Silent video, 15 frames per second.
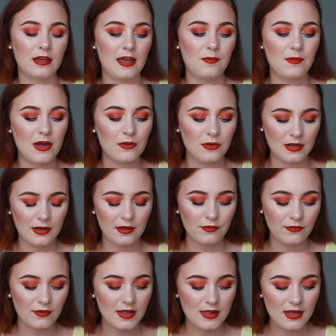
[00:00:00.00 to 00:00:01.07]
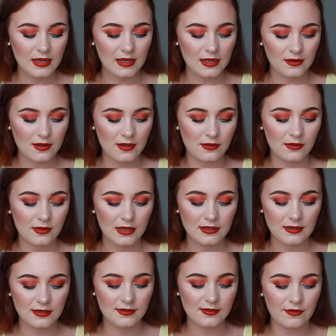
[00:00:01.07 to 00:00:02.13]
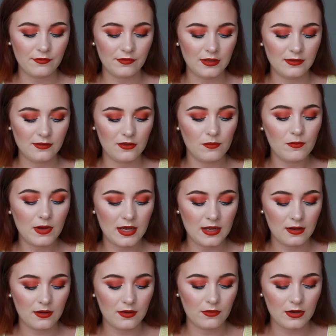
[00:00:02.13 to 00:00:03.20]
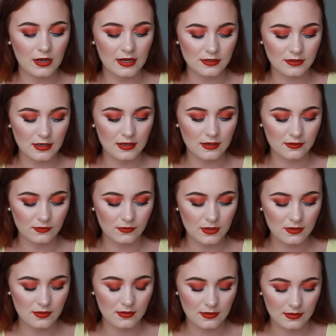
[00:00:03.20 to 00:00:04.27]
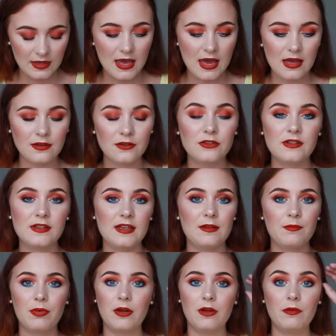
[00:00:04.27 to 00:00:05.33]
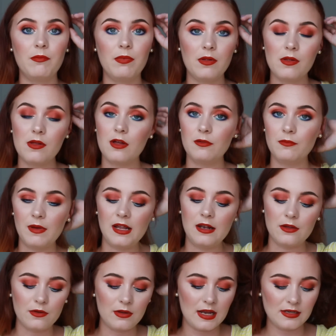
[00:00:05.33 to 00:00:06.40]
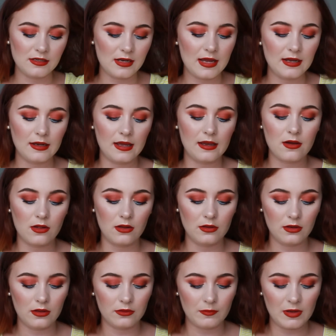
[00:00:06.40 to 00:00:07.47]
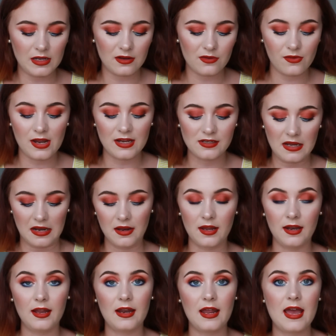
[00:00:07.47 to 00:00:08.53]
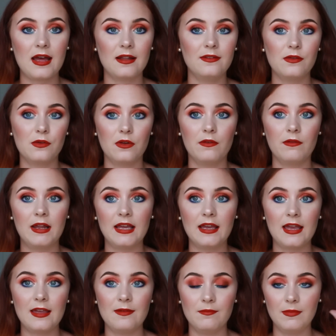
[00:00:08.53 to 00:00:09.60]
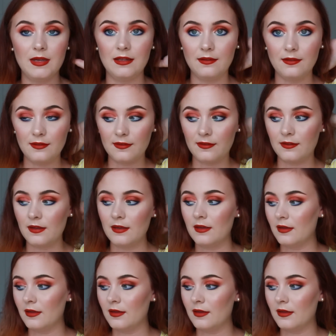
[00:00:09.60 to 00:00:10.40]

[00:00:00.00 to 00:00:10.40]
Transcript: came out, and I feel like I did something to my lower lash line as well. Yeah, I used the purple on my lower lash line, like all along my lower lash line, and then I had sort of like a mint